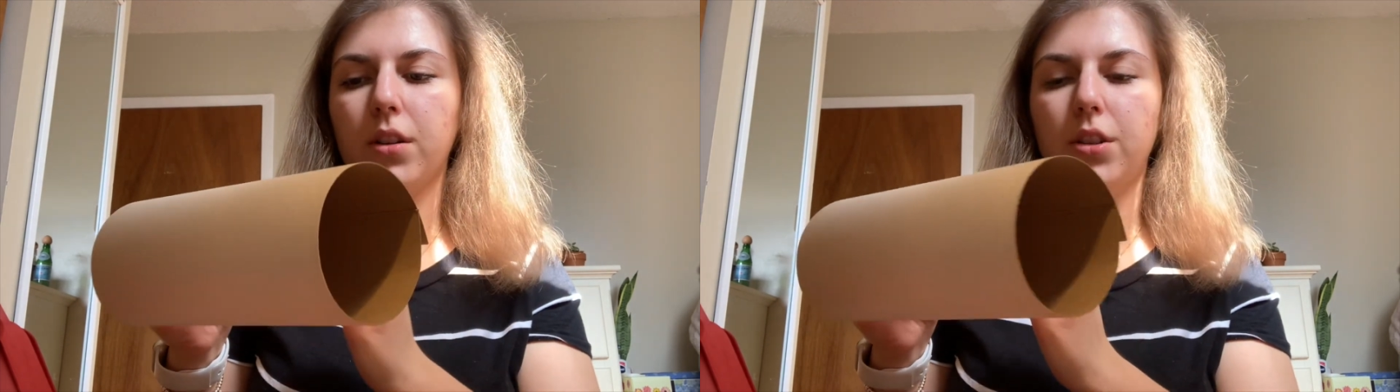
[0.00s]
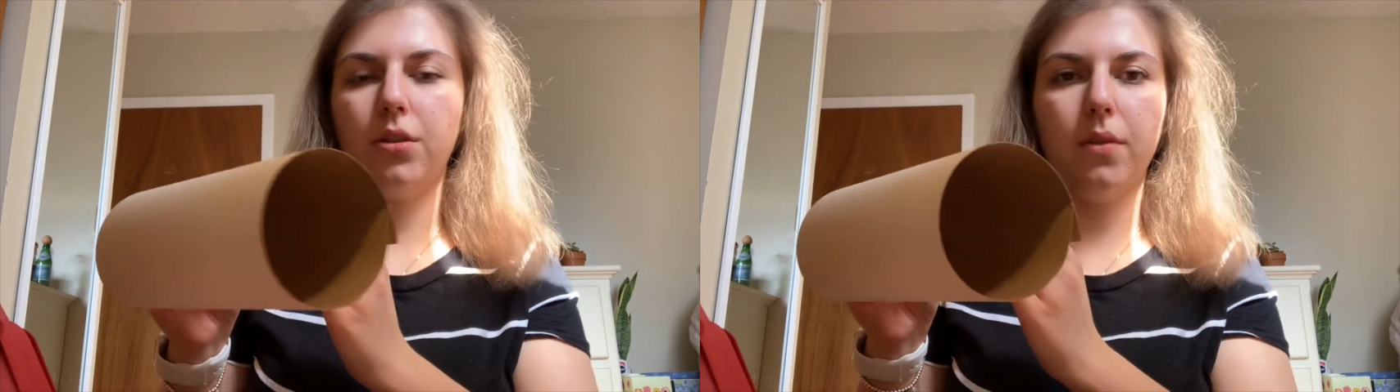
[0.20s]

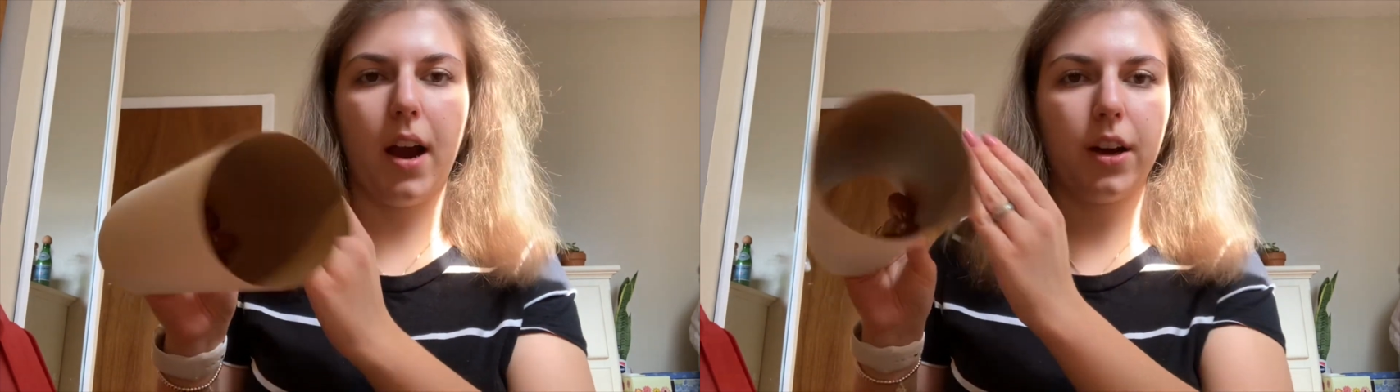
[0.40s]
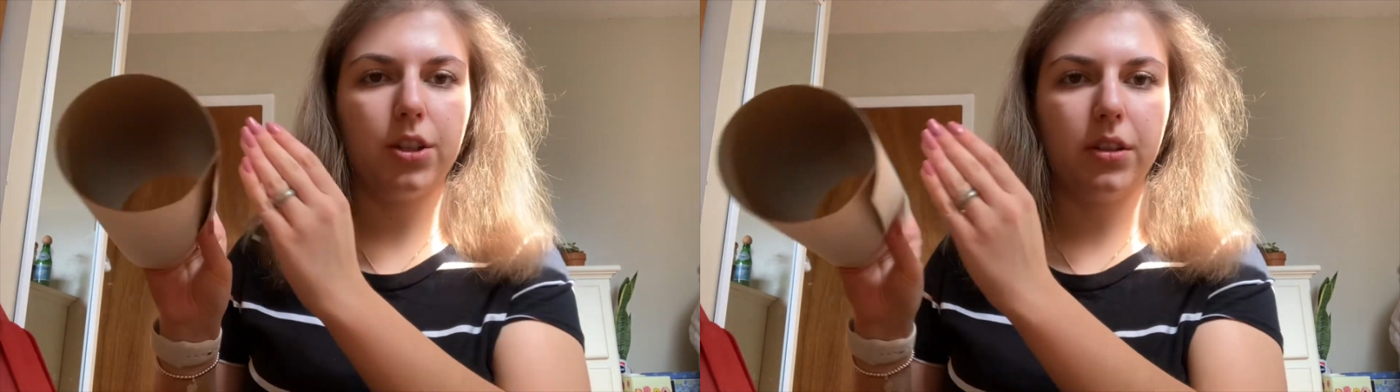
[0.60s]
to
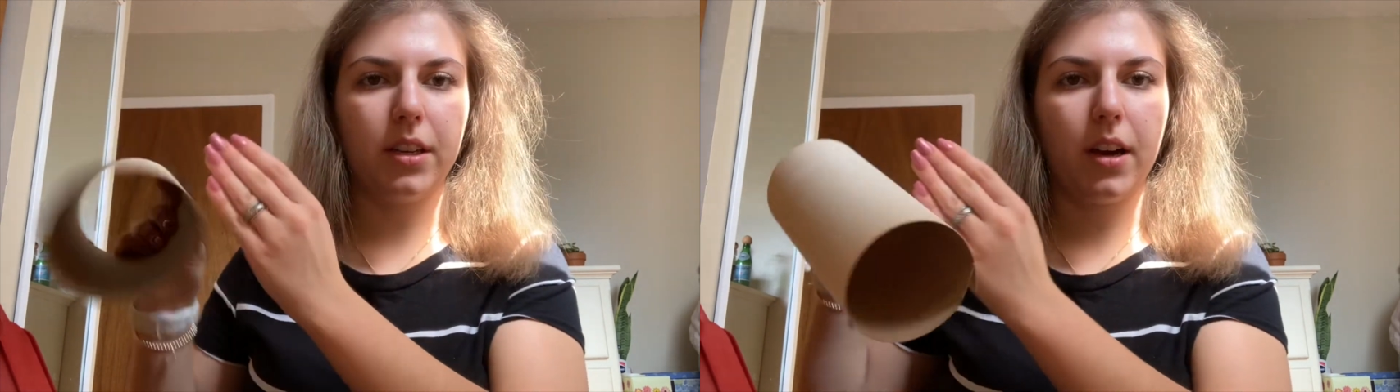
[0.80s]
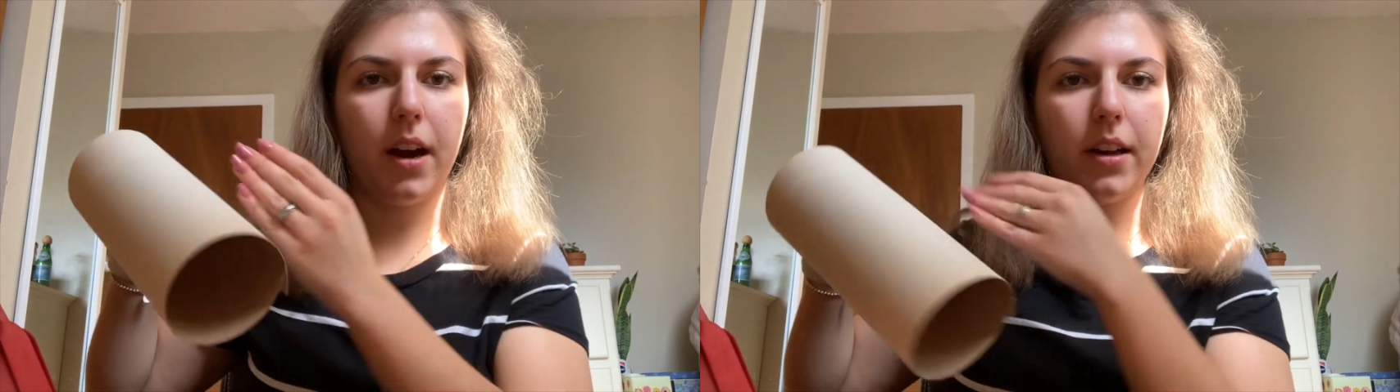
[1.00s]
actually
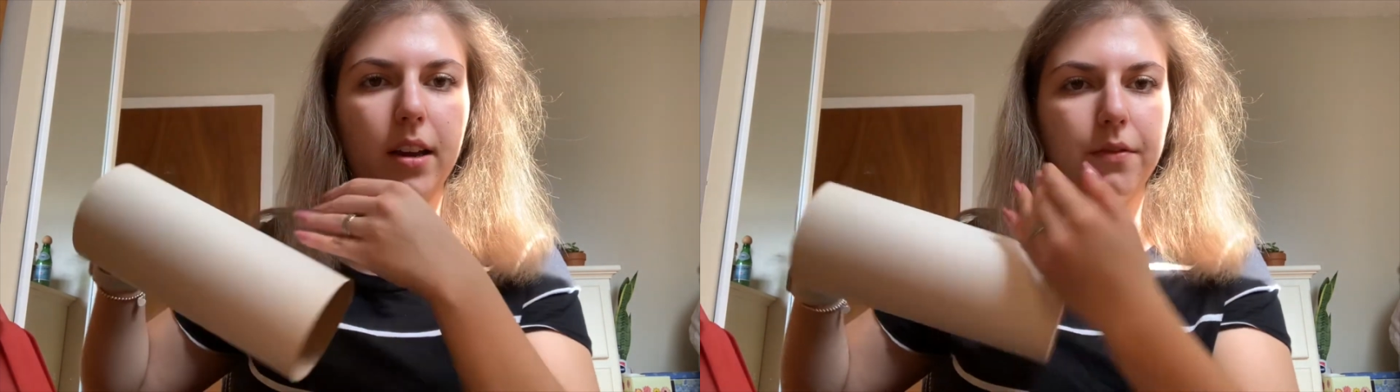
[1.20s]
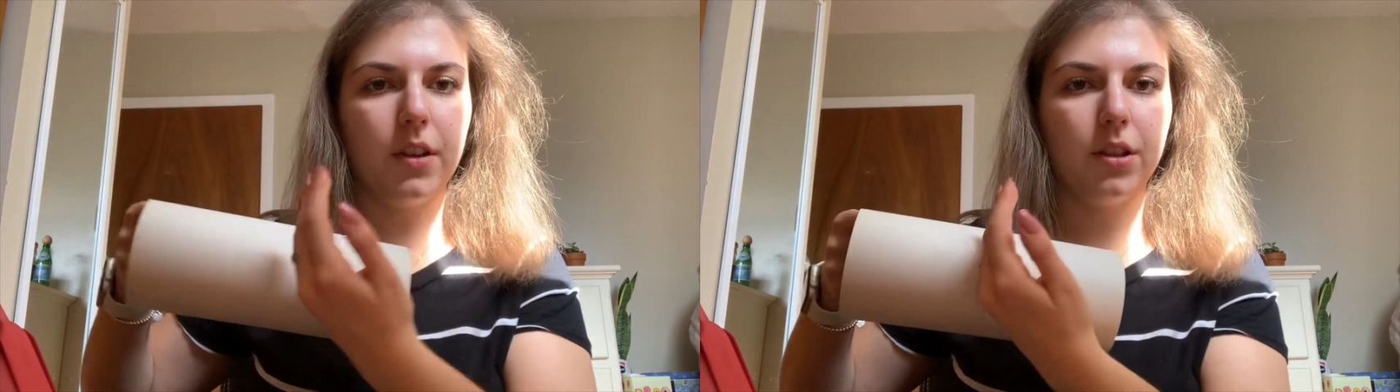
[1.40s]
cut it
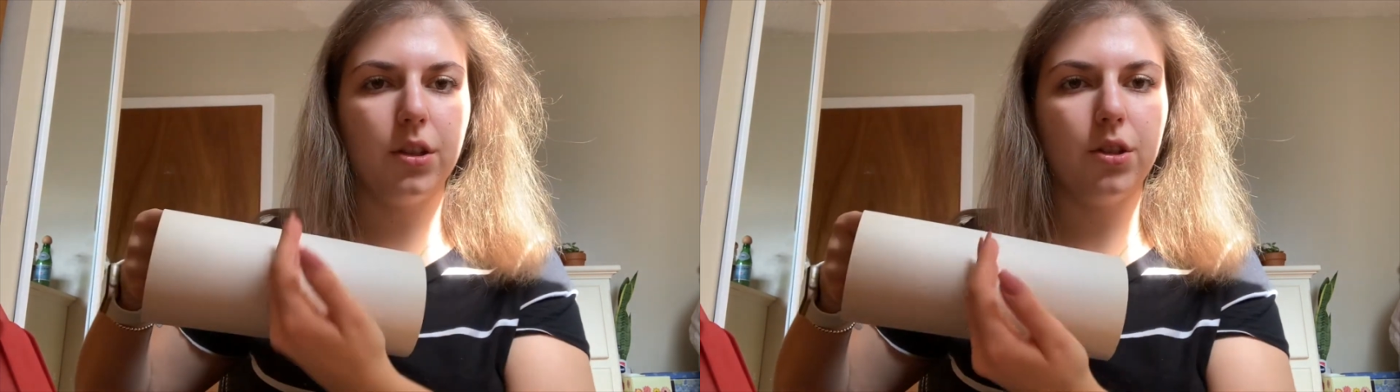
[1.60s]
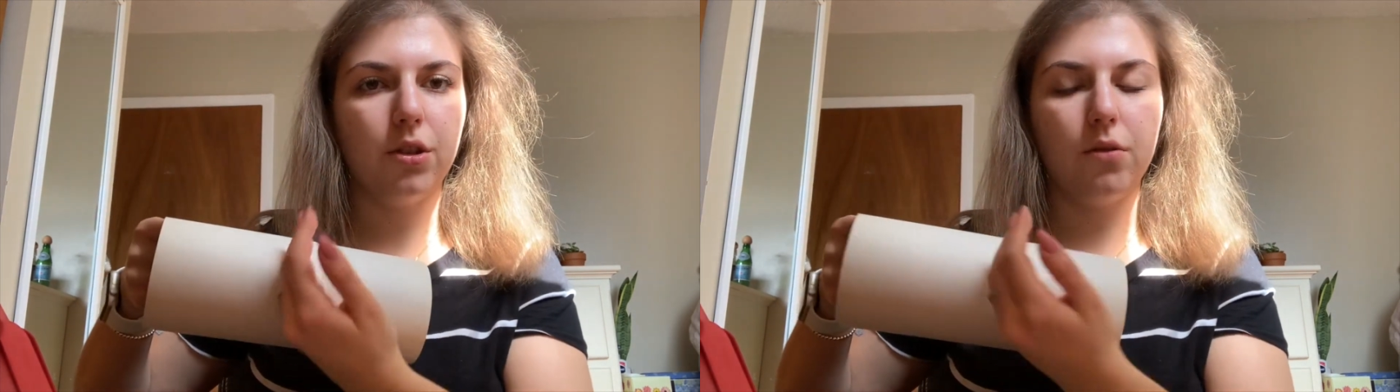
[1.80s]
if this
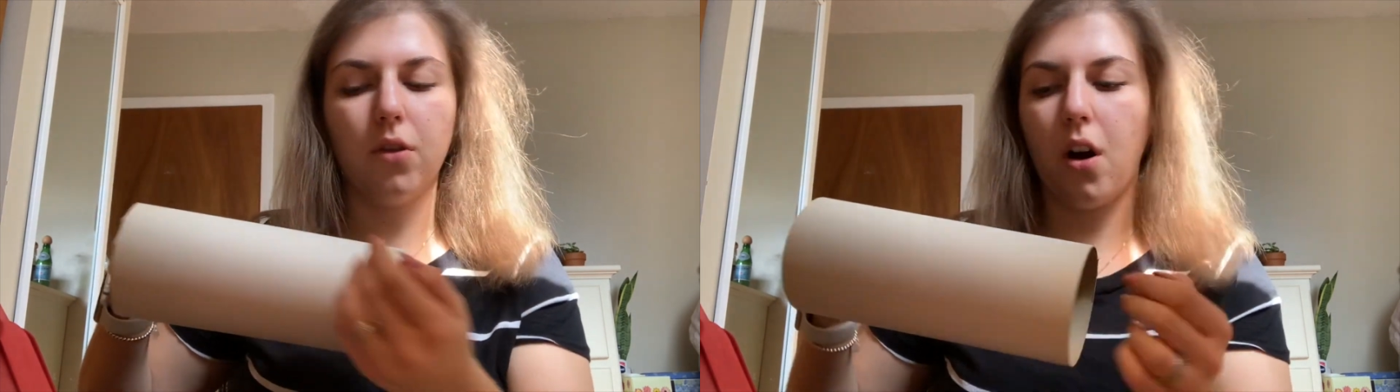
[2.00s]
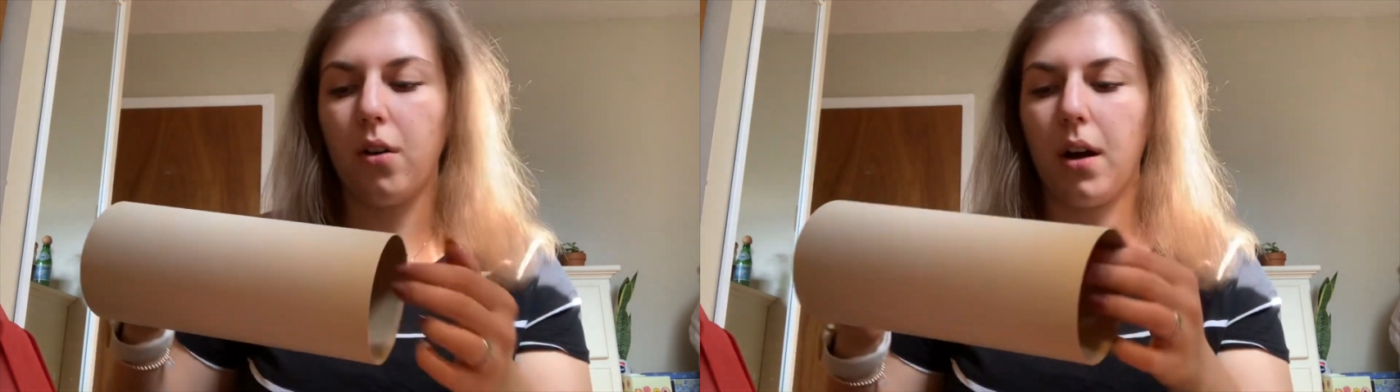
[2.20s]
is too long.